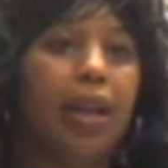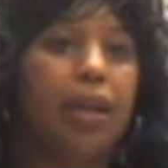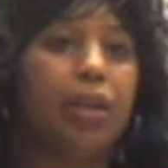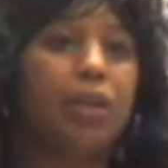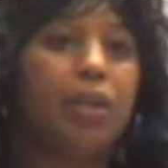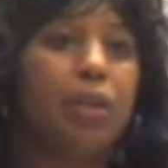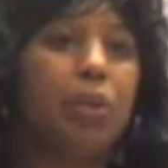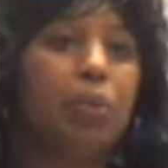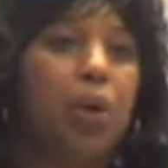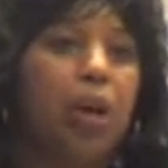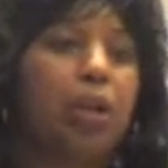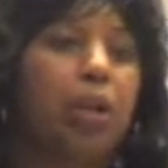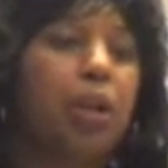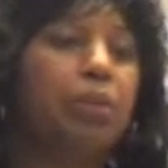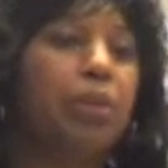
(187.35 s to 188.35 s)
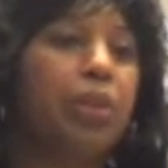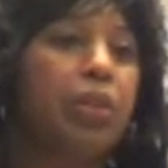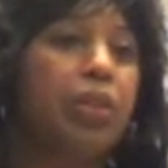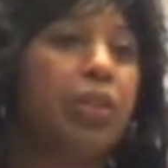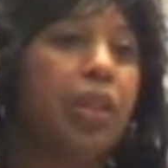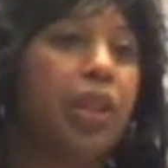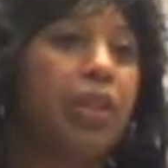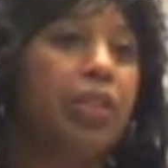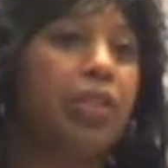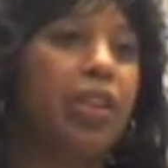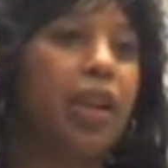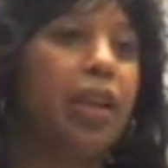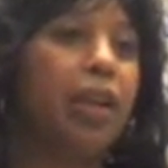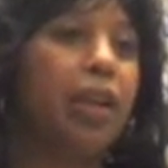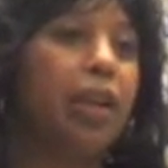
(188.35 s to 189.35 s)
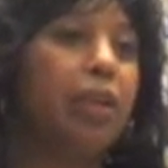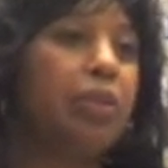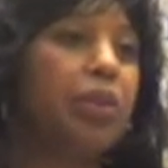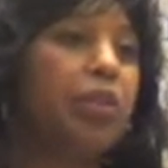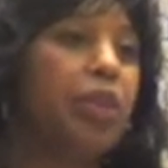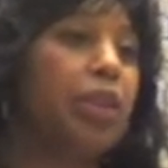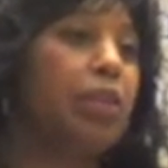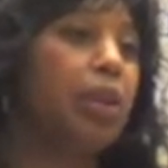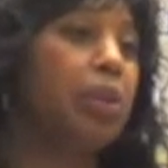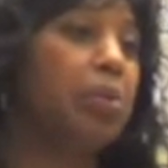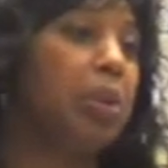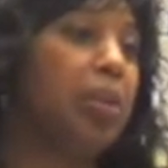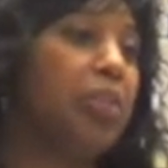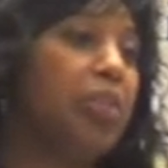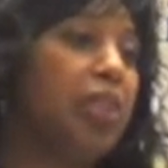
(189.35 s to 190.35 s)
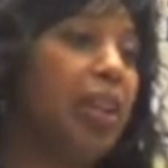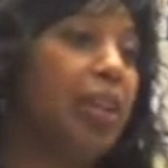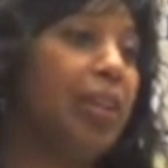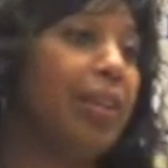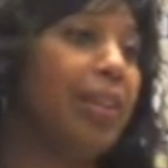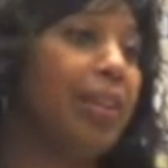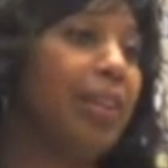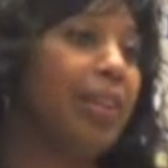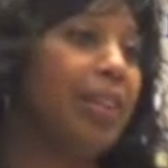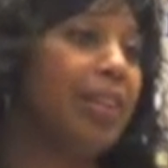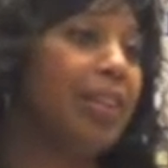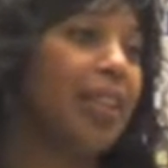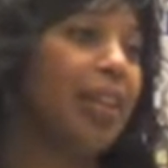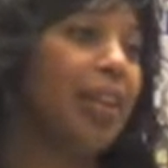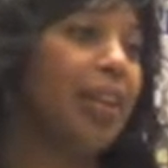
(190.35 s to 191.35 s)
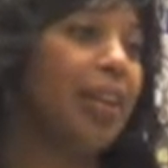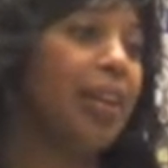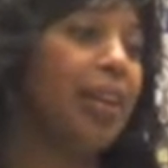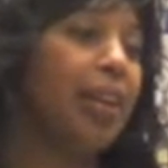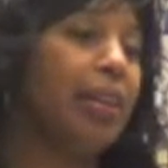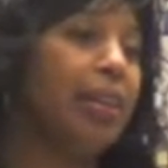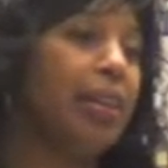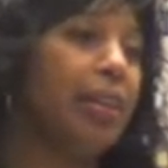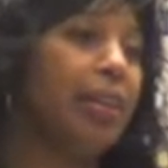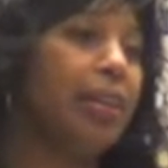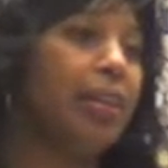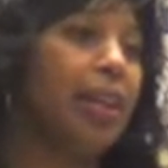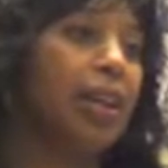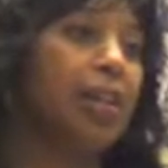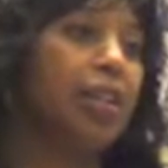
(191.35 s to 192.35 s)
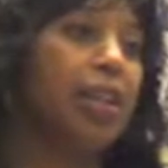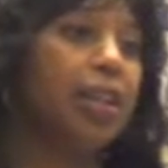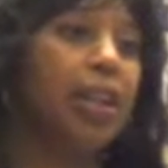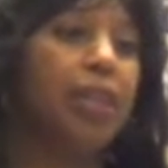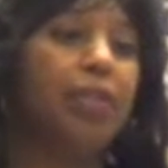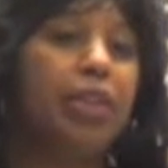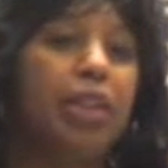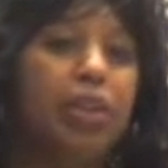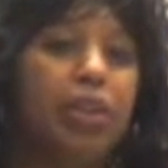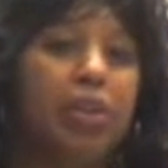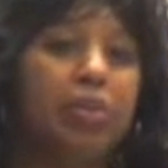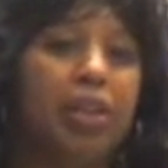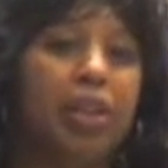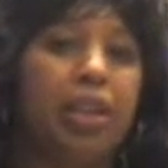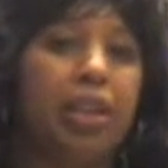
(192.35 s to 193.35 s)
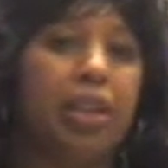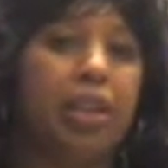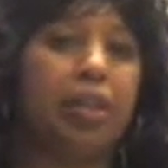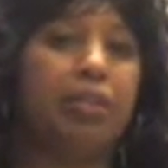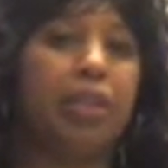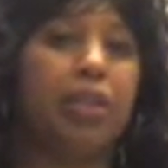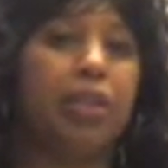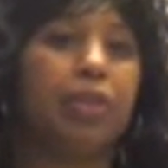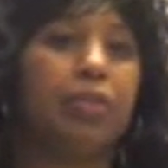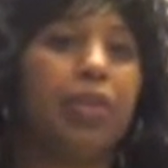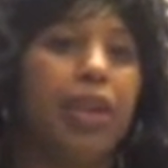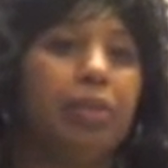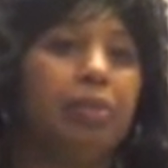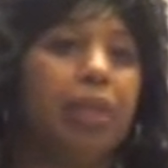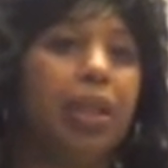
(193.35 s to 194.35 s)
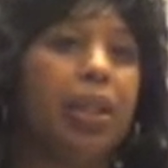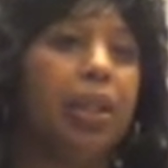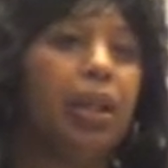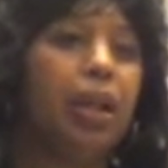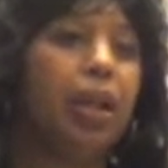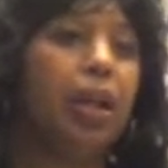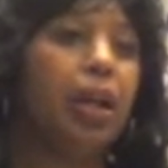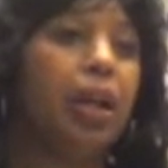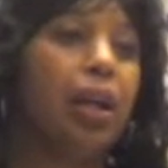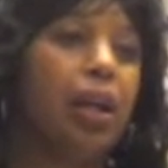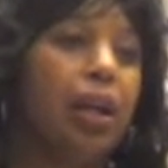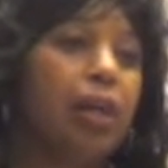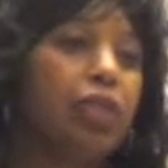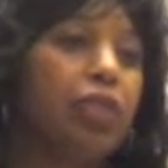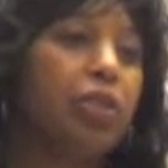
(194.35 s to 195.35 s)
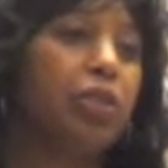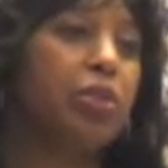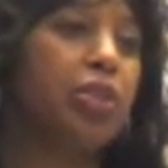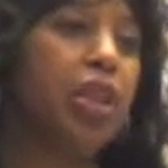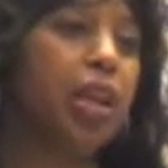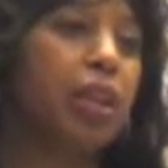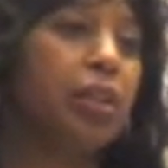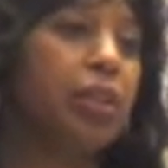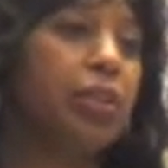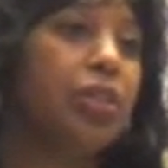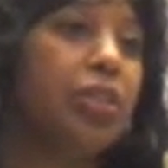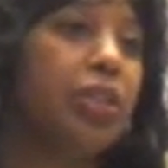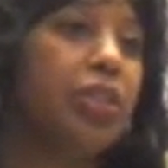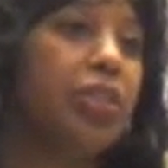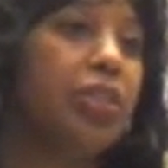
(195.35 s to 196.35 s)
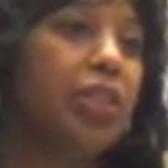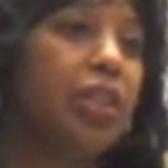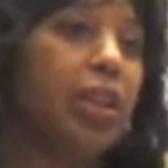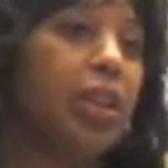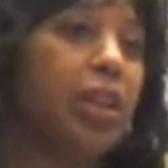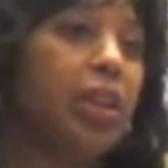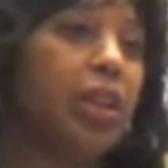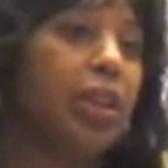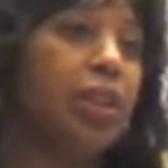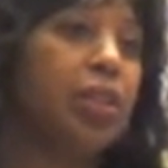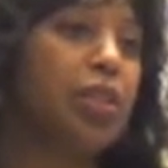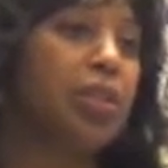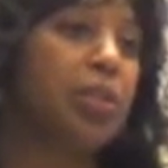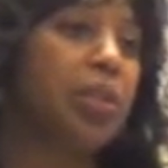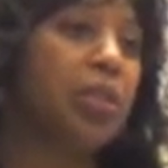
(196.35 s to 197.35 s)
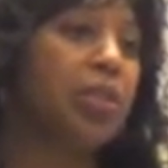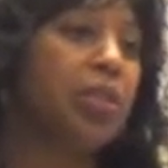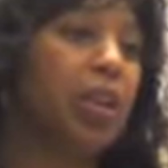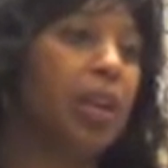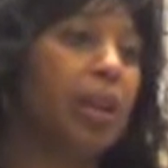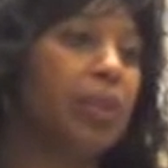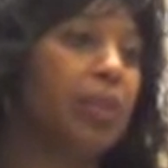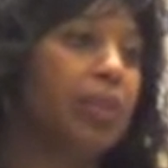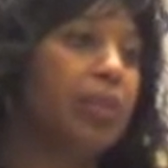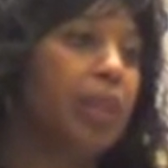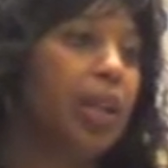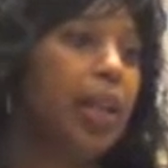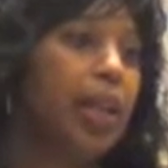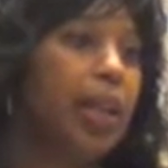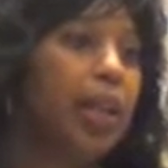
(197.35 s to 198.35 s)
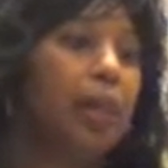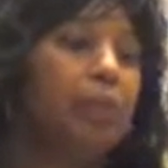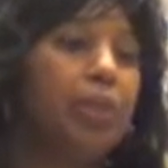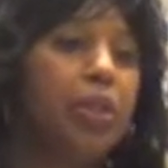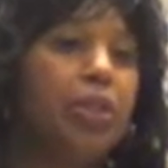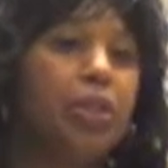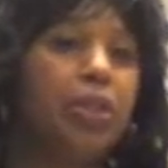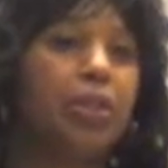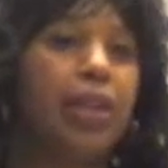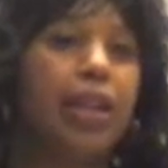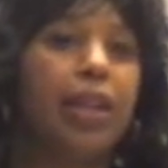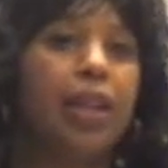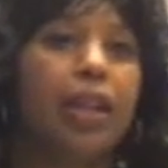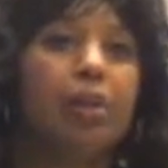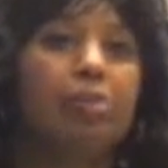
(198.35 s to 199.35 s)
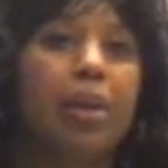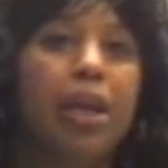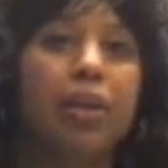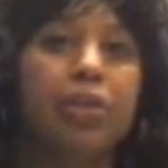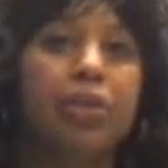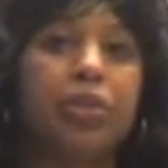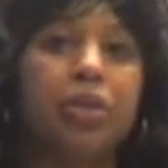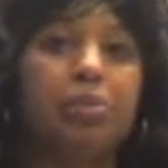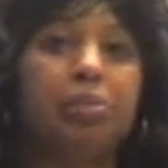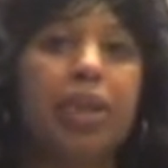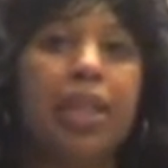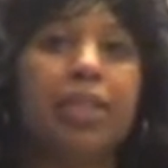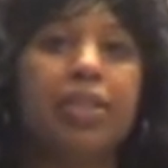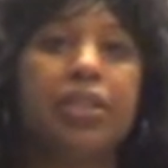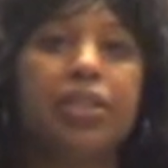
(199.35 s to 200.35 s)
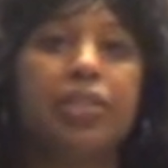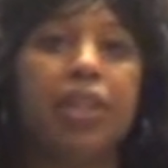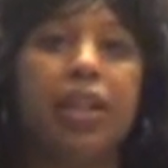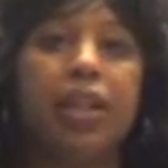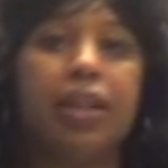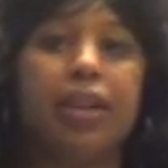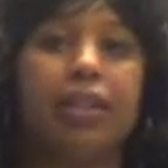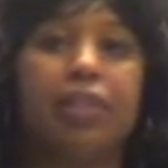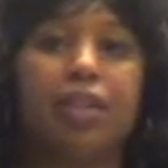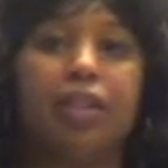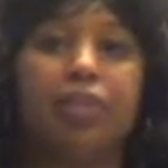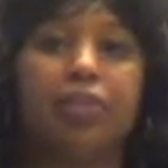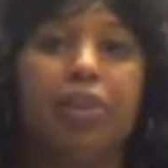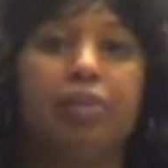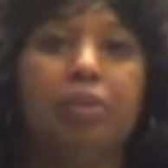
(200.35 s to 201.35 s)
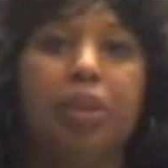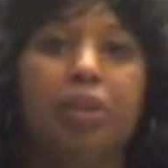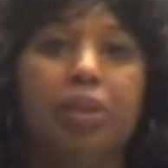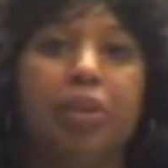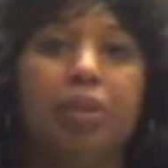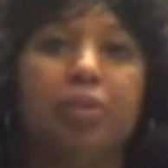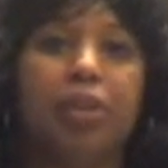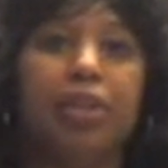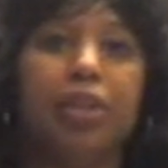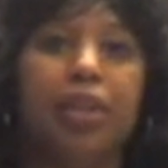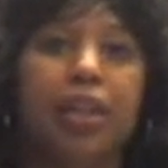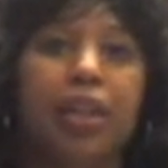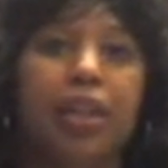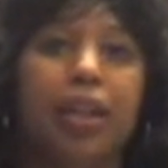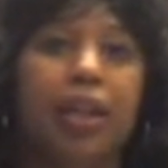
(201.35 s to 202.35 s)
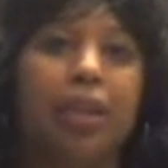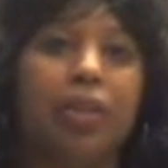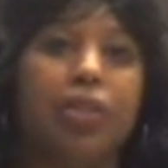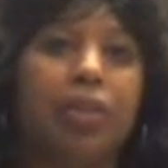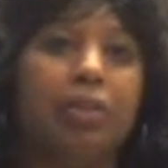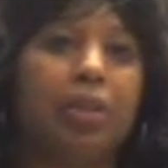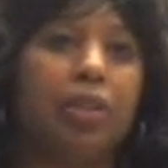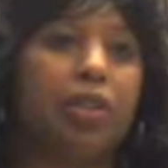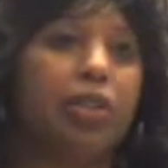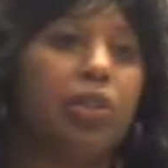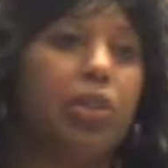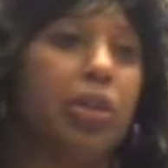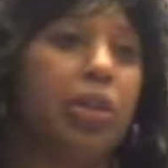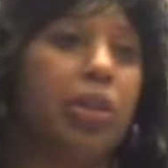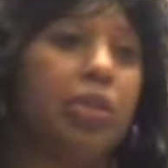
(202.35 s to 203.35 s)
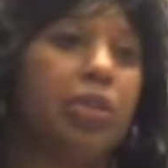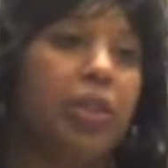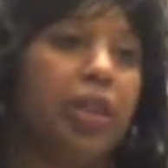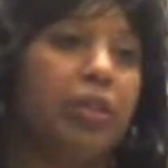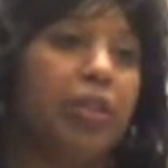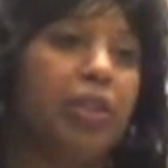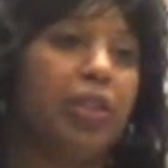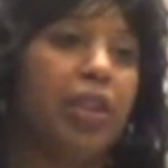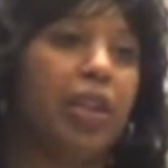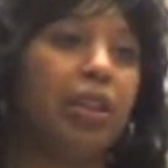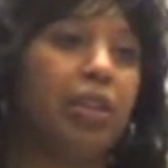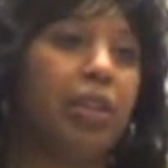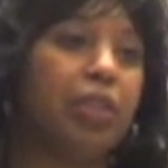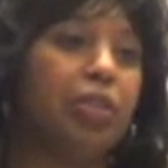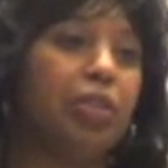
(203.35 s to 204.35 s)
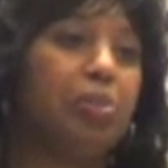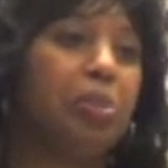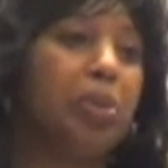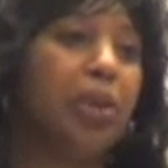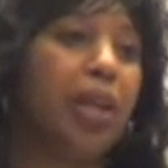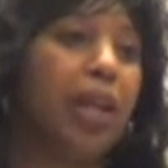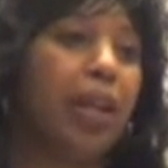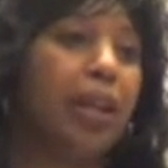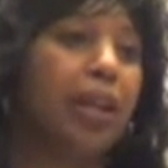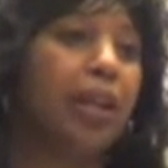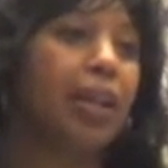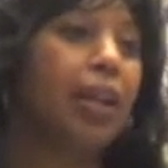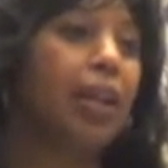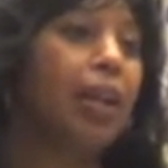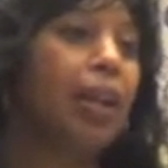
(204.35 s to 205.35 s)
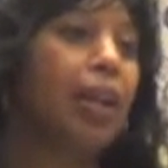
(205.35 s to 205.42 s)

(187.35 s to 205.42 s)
And while that was exciting, it was incredibly scary. I think that leaving your community, leaving your family, had its own challenges unto itself. And when you're thinking about being disconnected from your community, as some of the stories that I've heard here this morning,